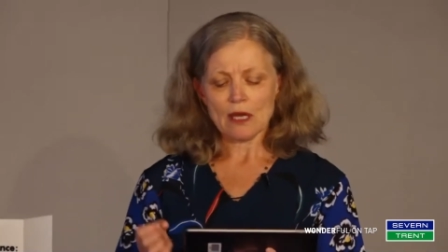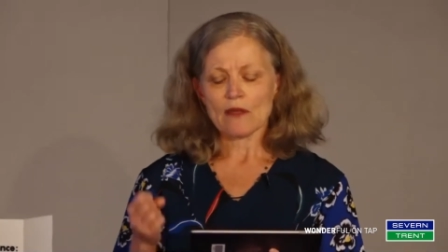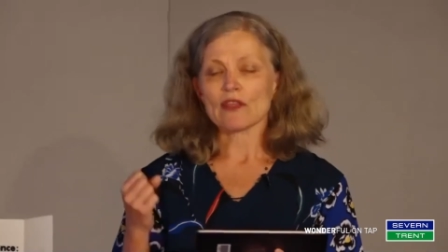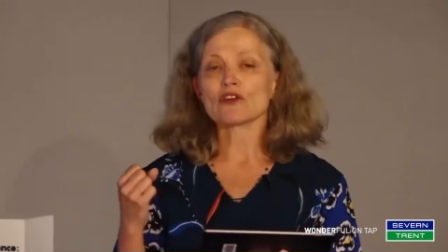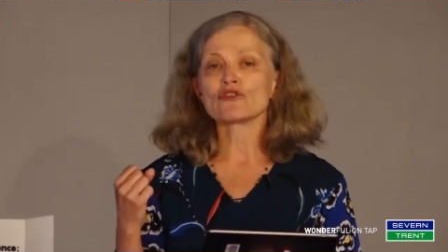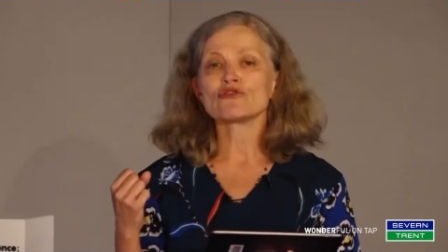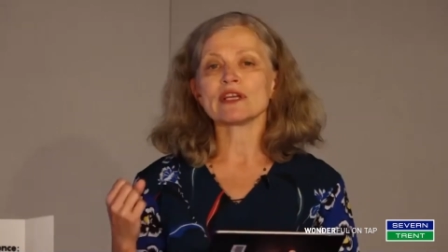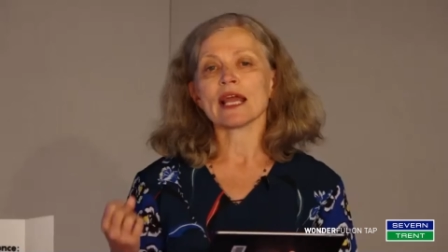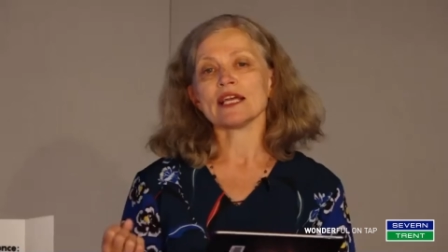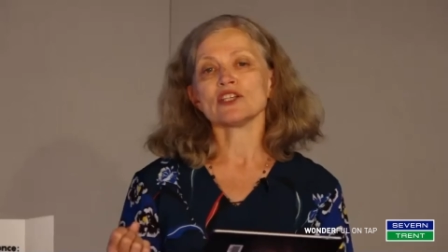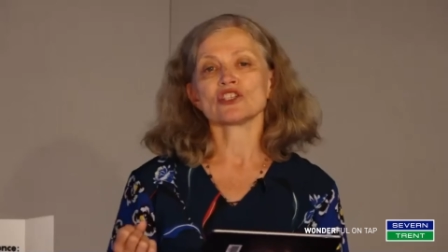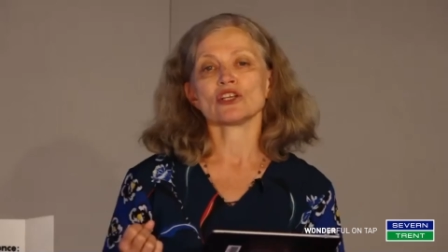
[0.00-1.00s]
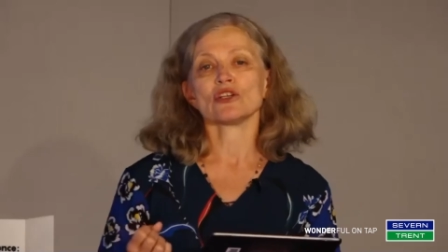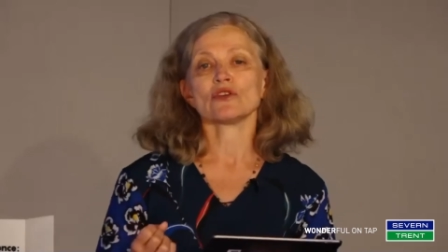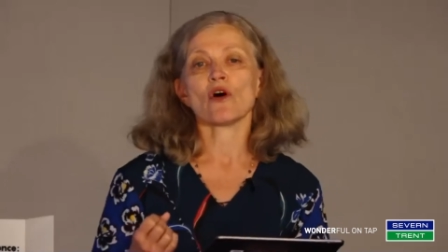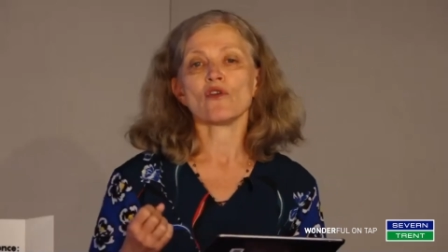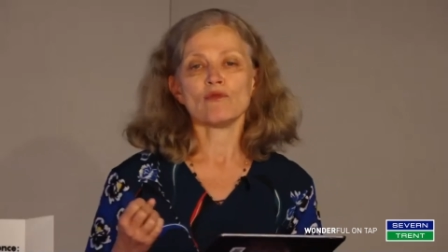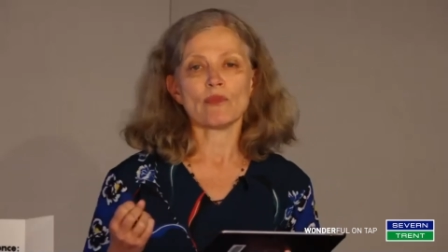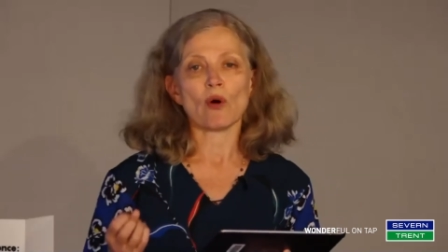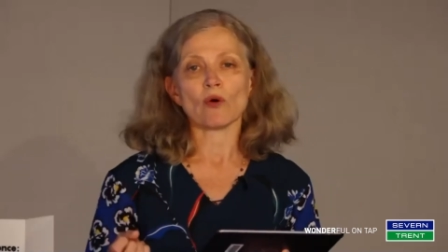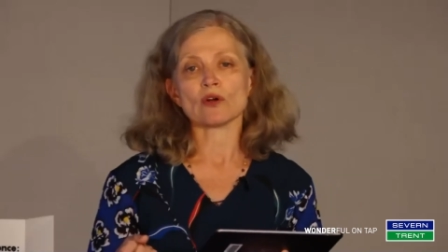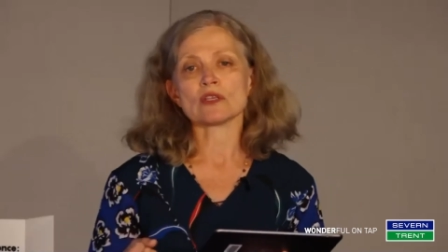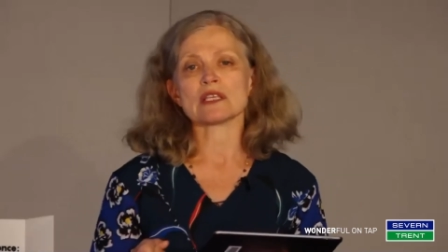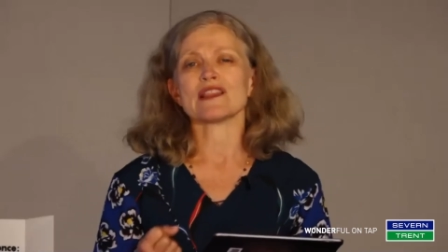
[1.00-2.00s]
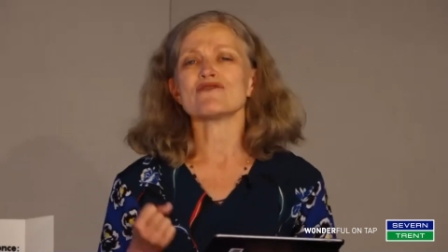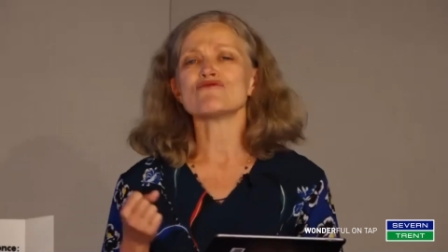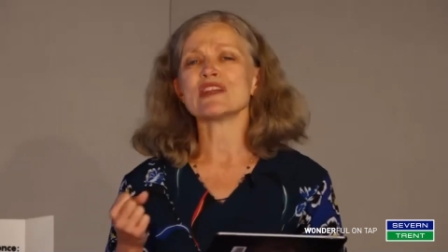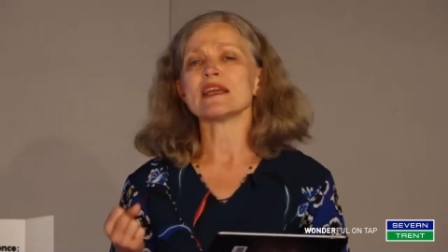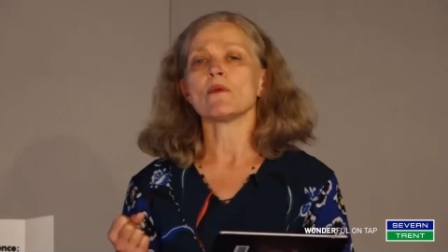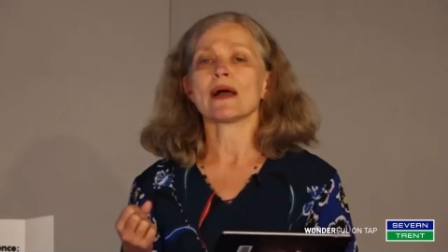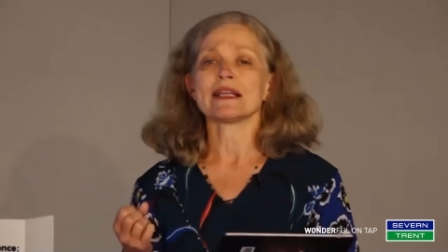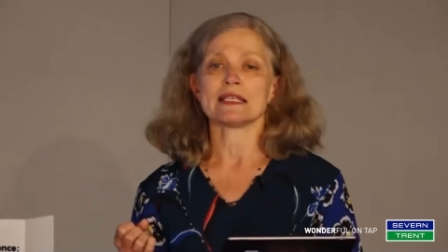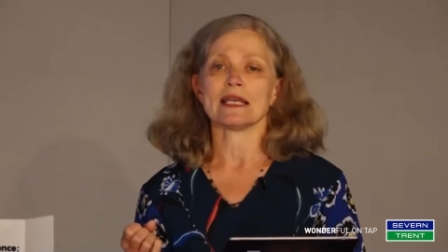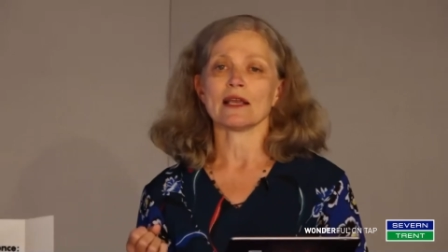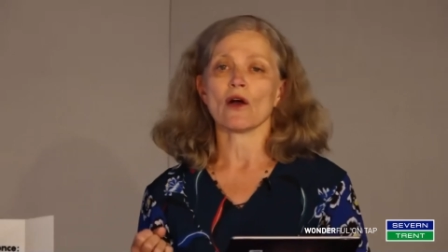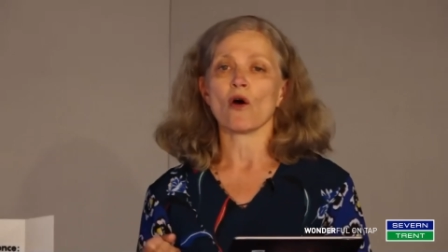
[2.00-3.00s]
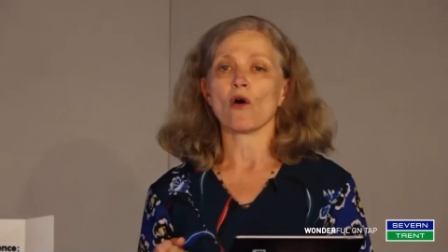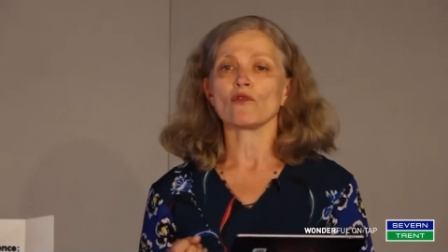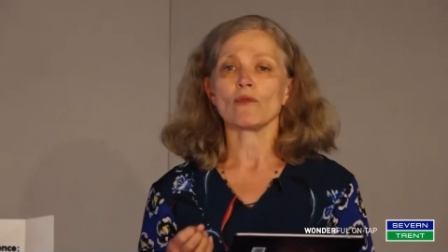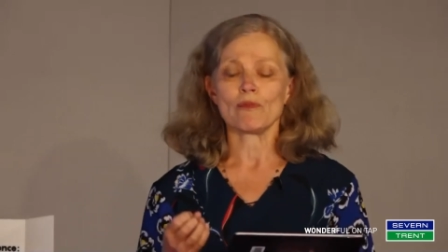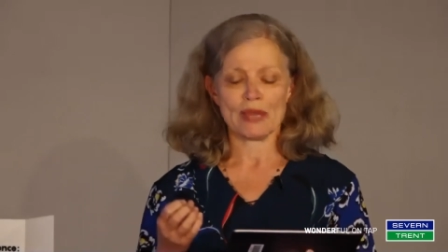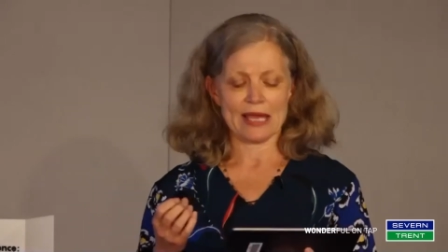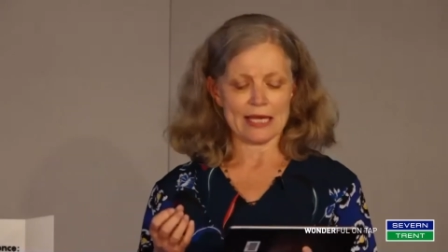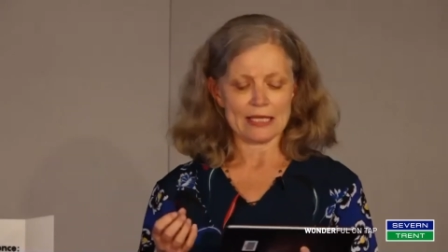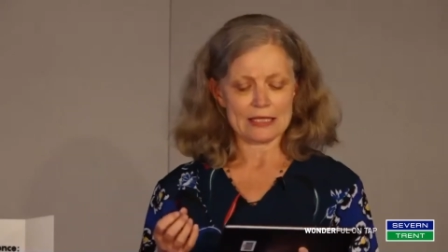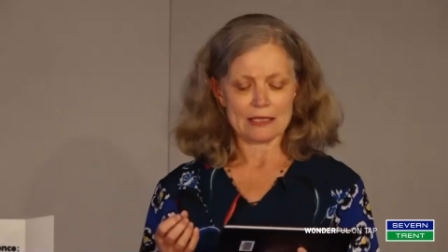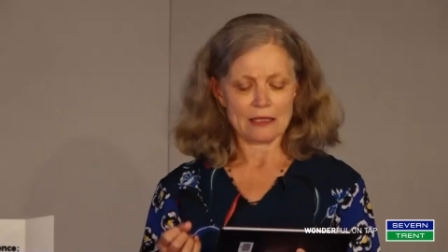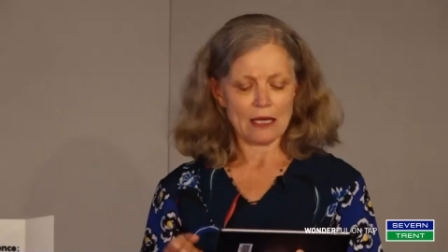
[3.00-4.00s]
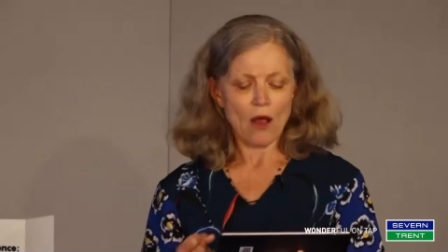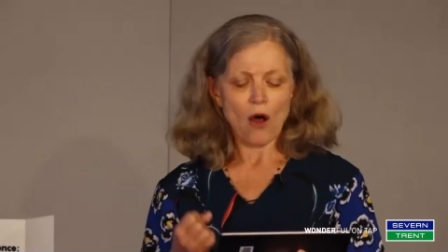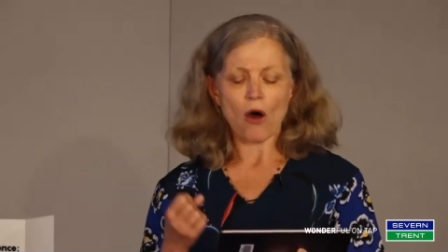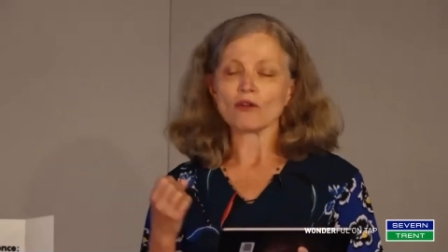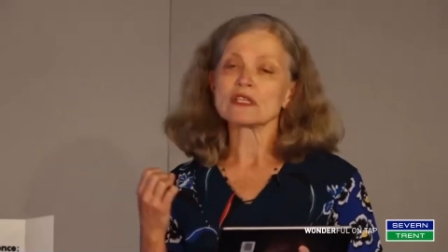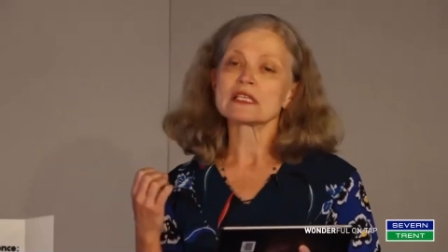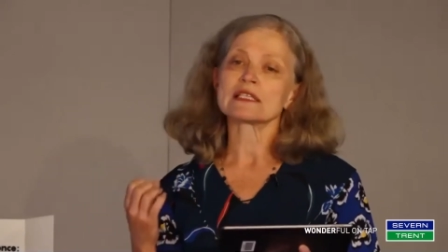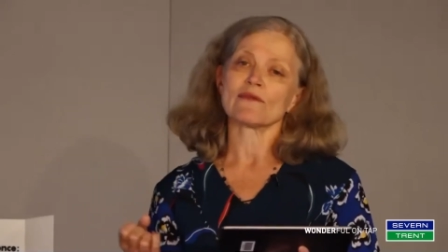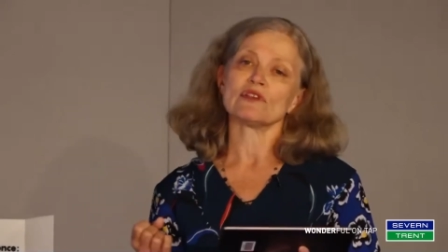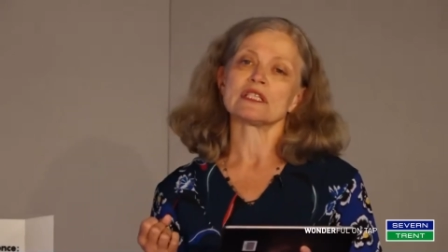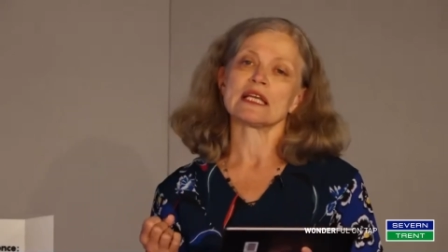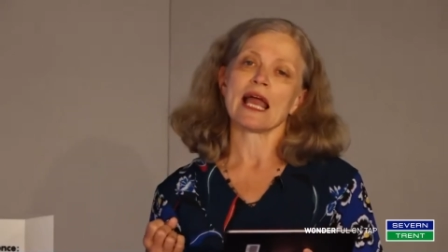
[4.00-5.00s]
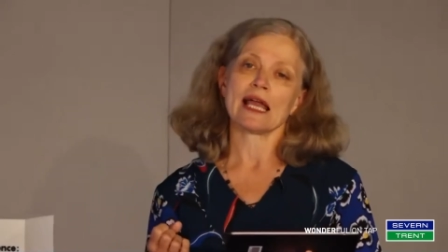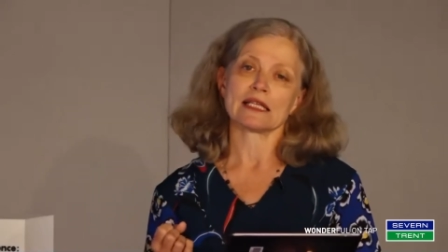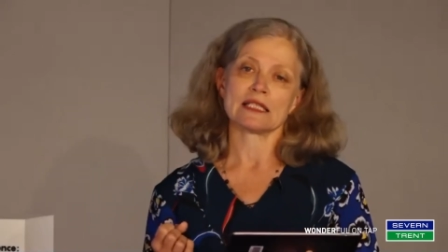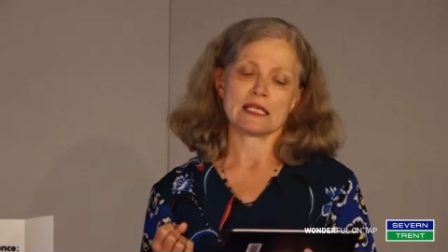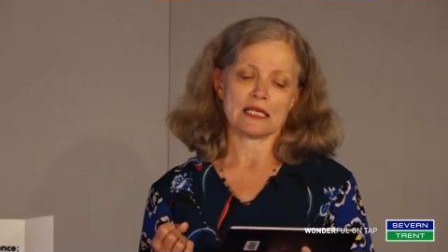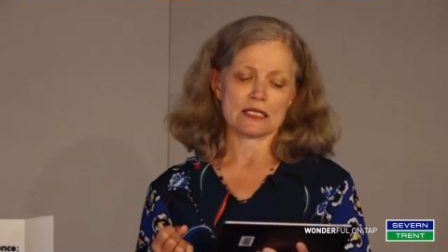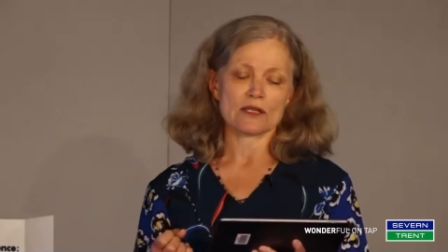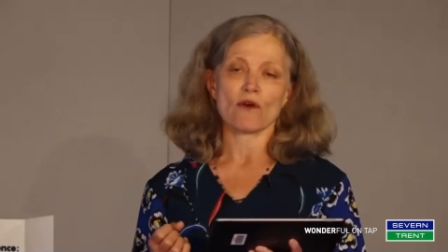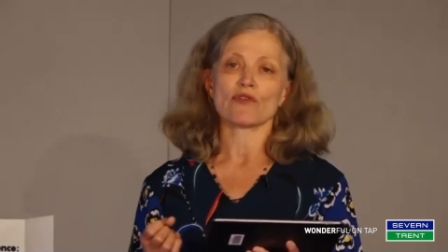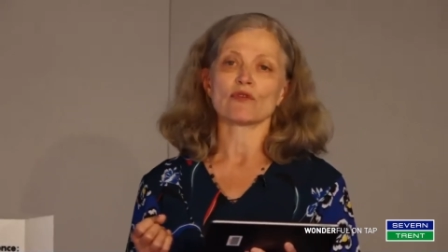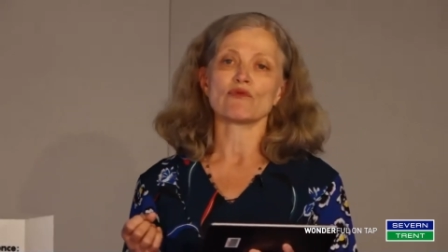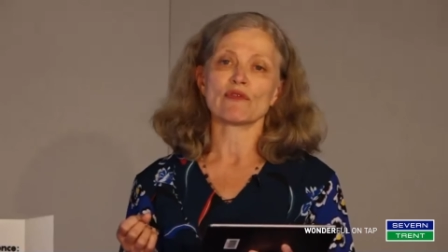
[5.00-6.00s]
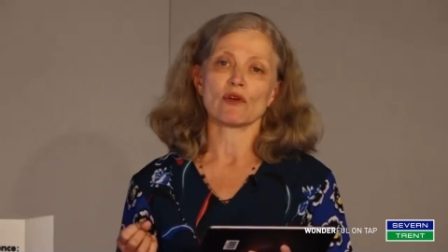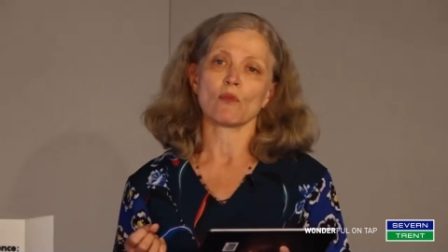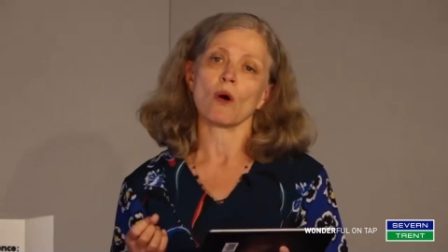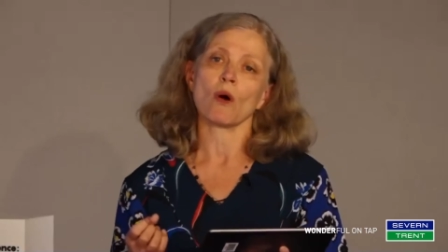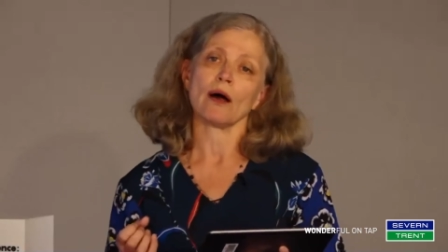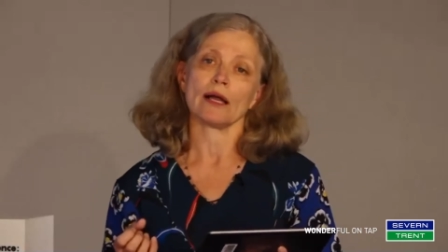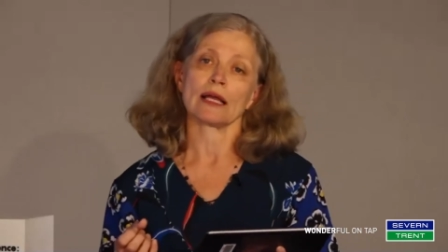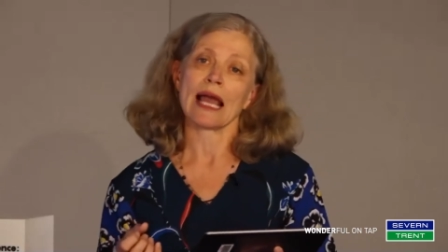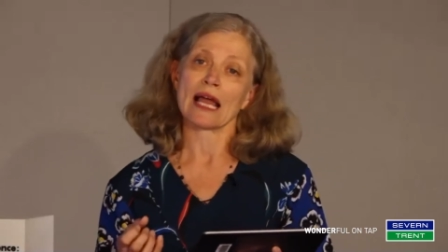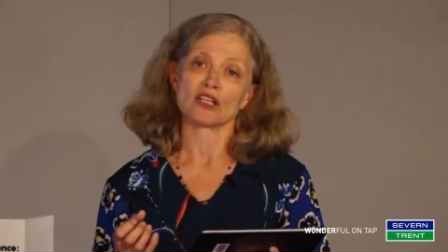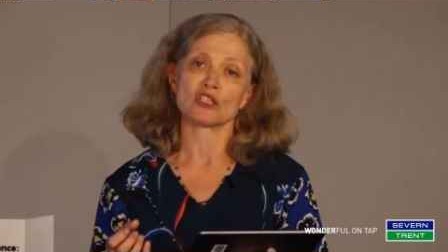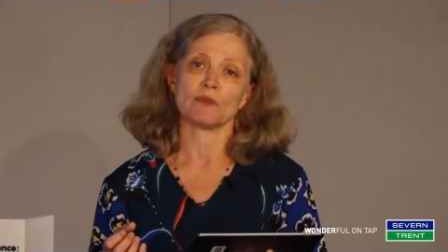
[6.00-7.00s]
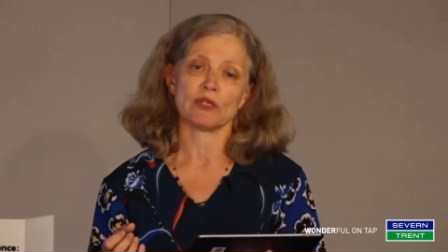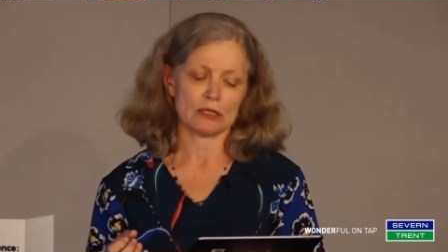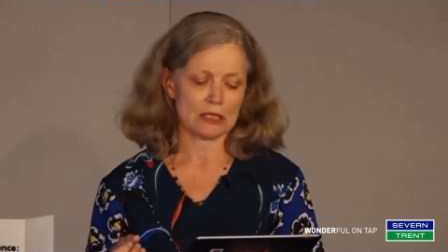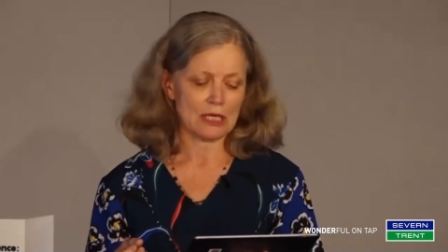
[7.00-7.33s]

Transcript: the creation of bogs and the re-wetting of peat on 70 hectares of the River Wyre catchment